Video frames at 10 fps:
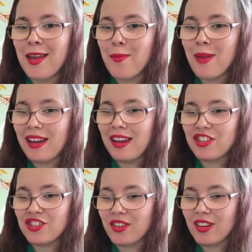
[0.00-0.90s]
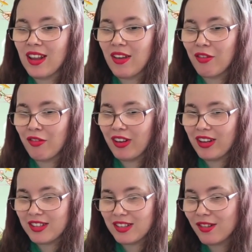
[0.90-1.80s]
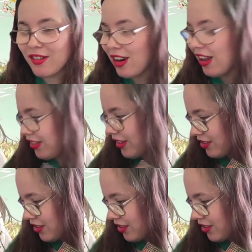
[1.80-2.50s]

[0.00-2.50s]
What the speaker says: making sure that everything is cool and there's